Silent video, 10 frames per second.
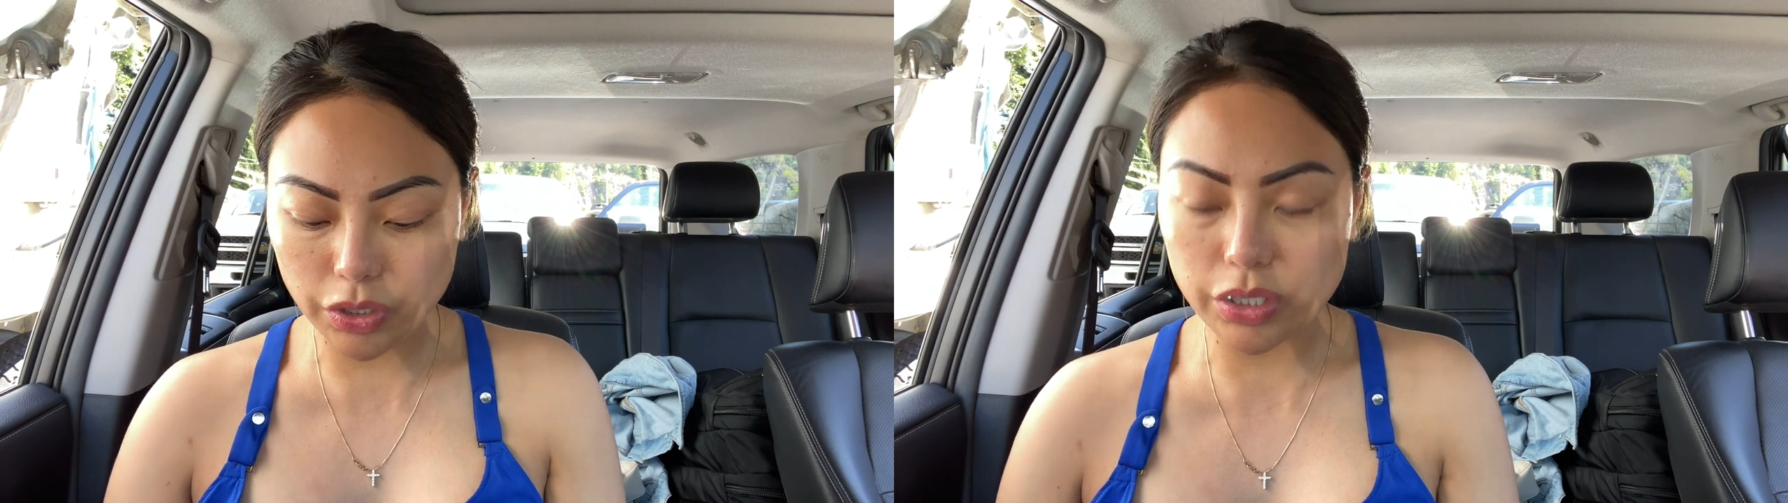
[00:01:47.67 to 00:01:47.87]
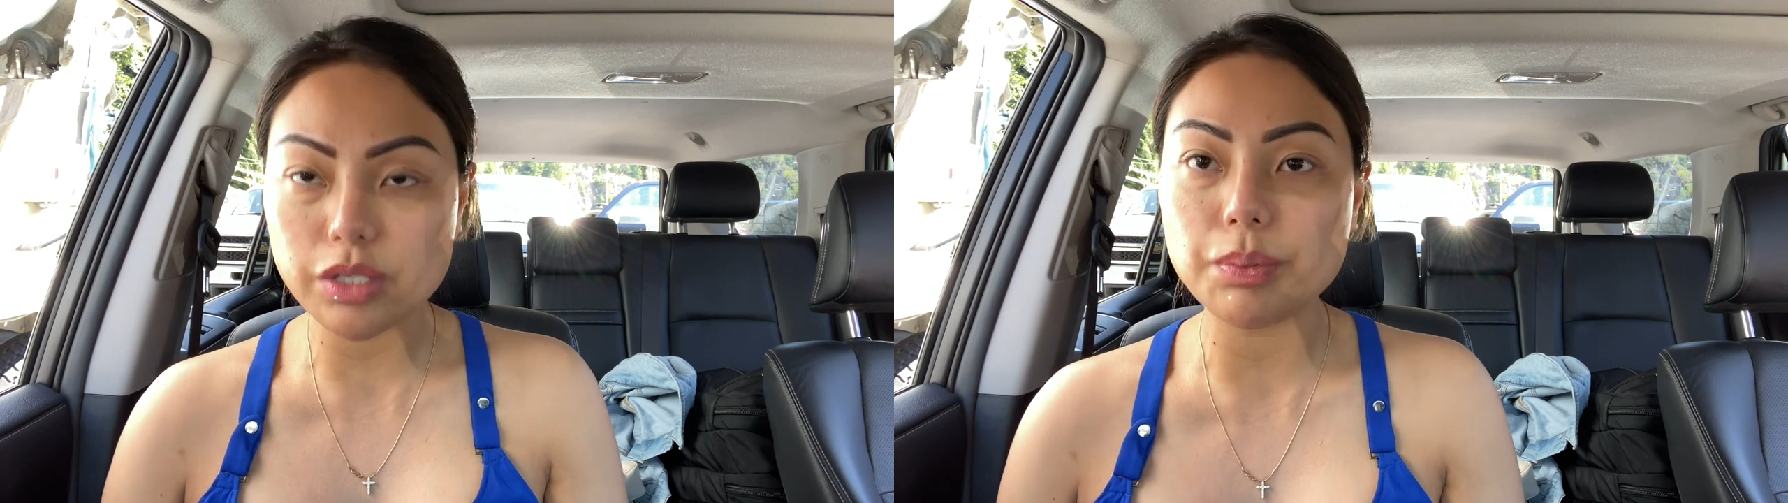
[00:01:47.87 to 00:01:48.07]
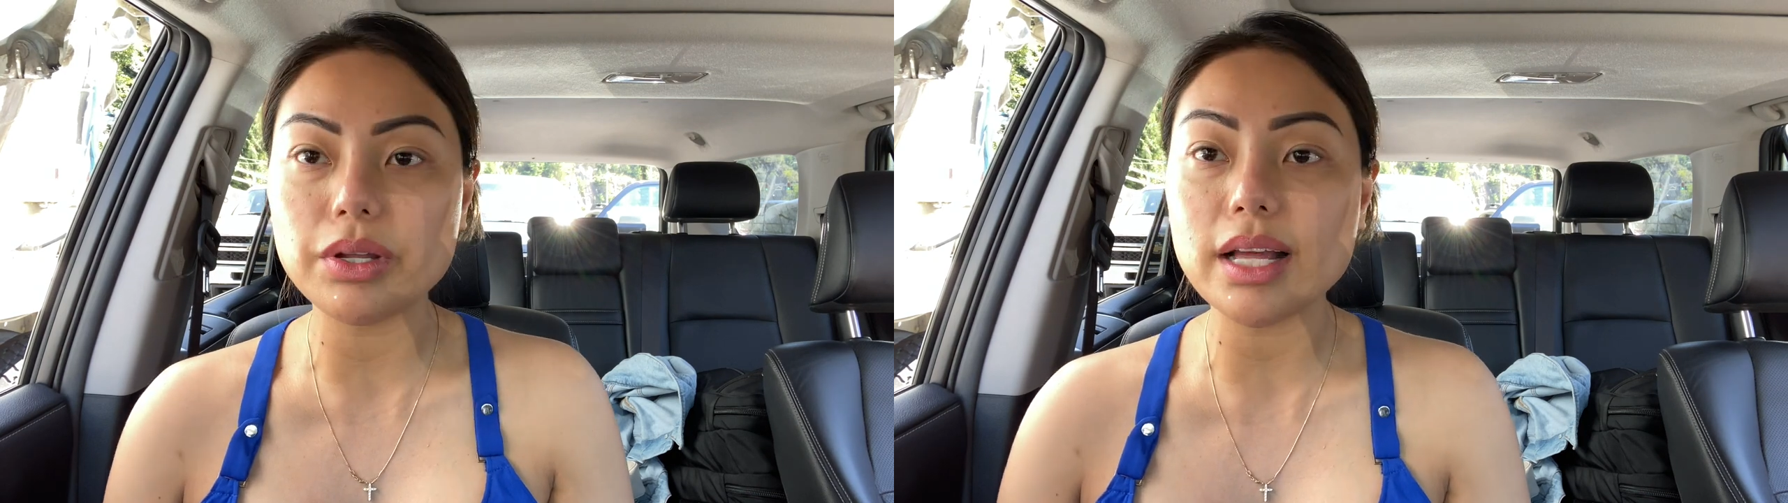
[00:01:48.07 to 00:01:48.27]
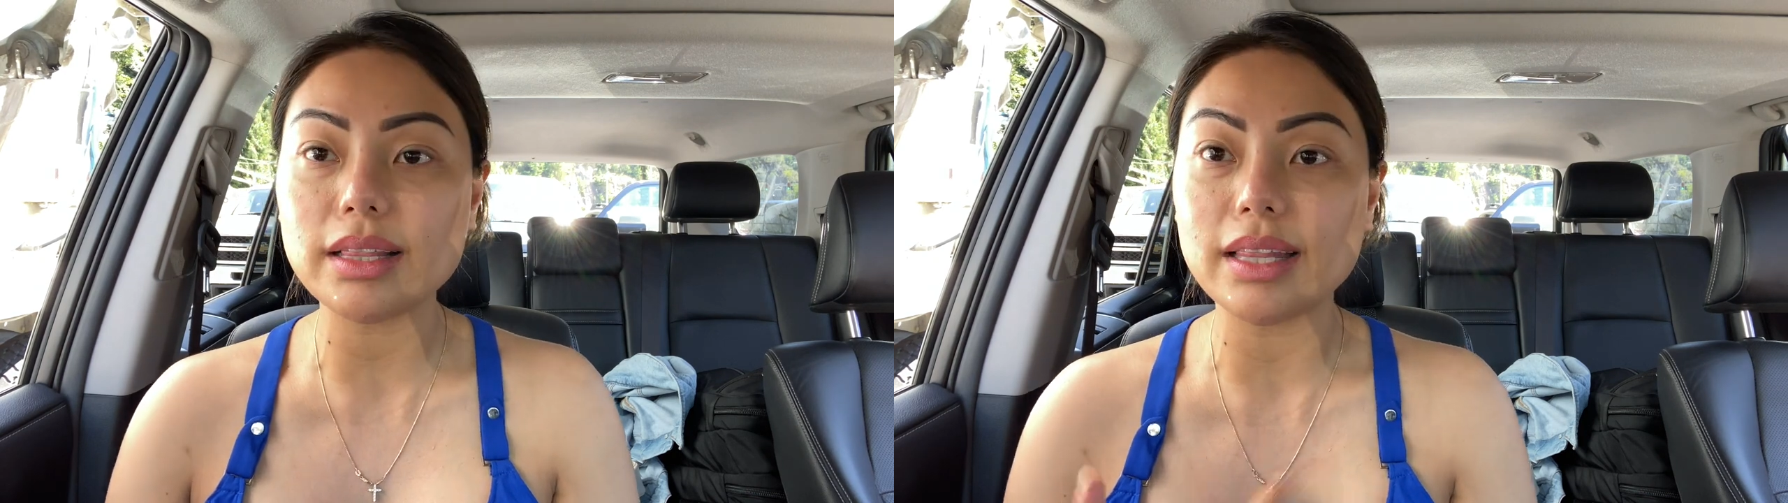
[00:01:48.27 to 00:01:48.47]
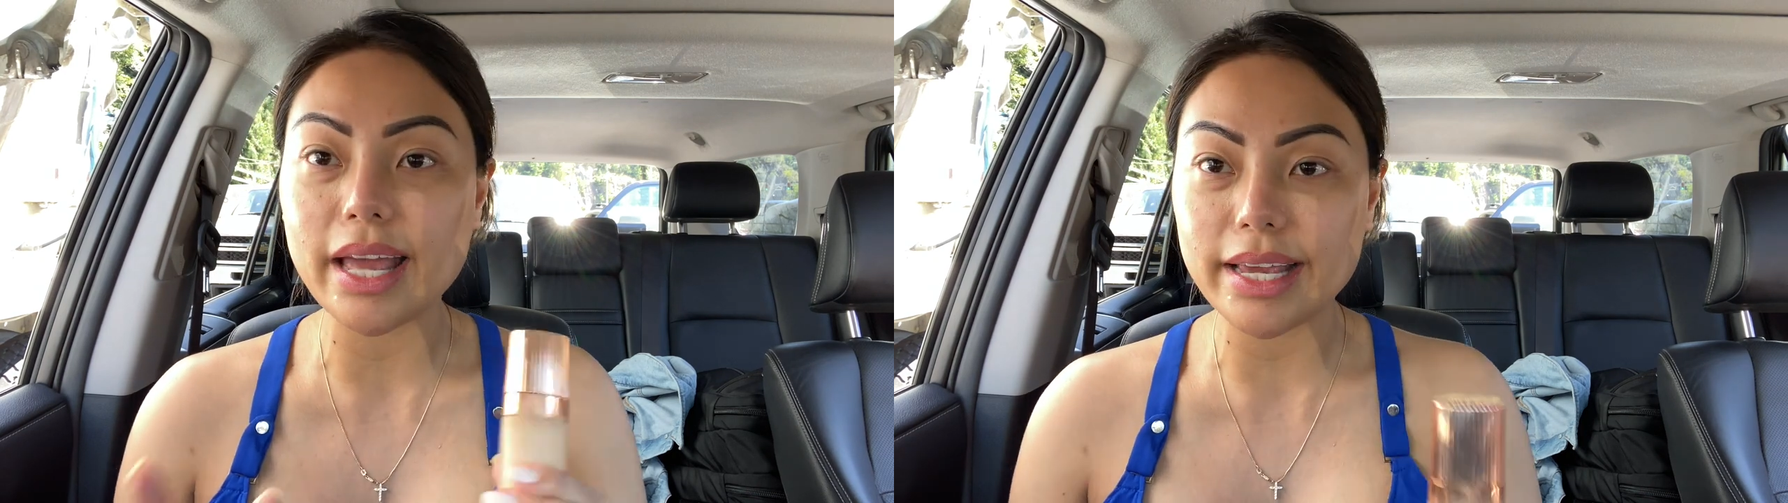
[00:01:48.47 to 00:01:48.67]
just put a
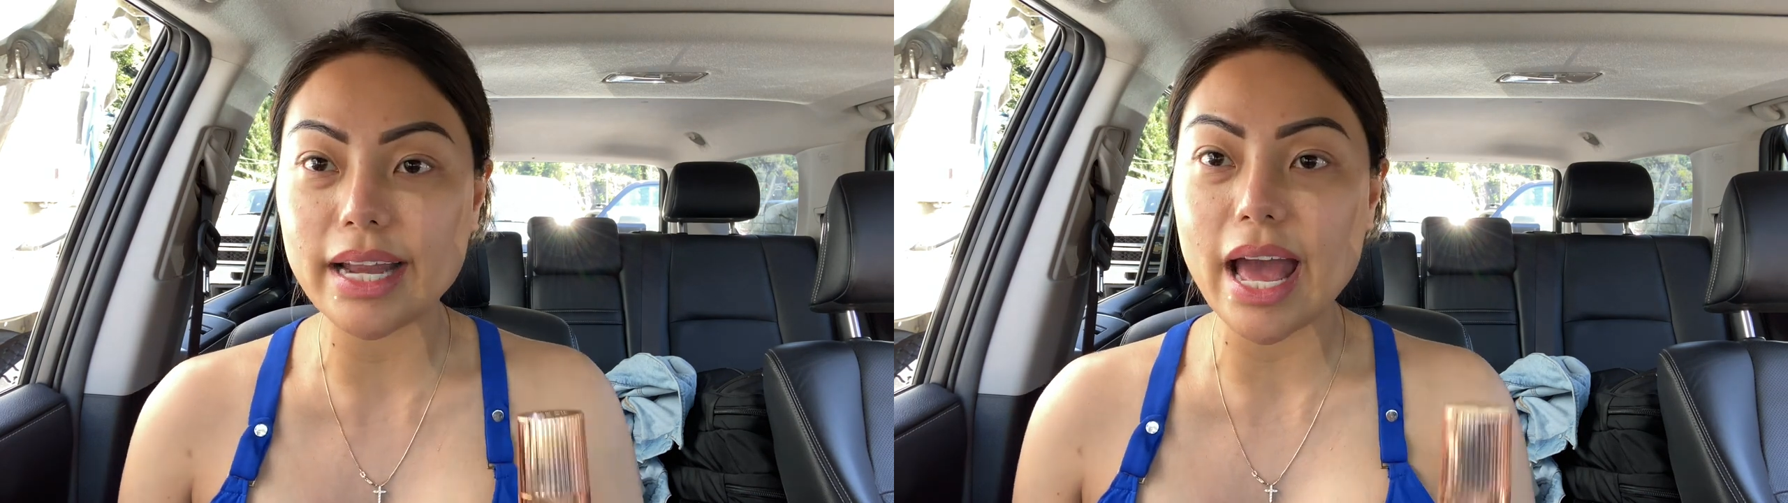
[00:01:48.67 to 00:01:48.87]
light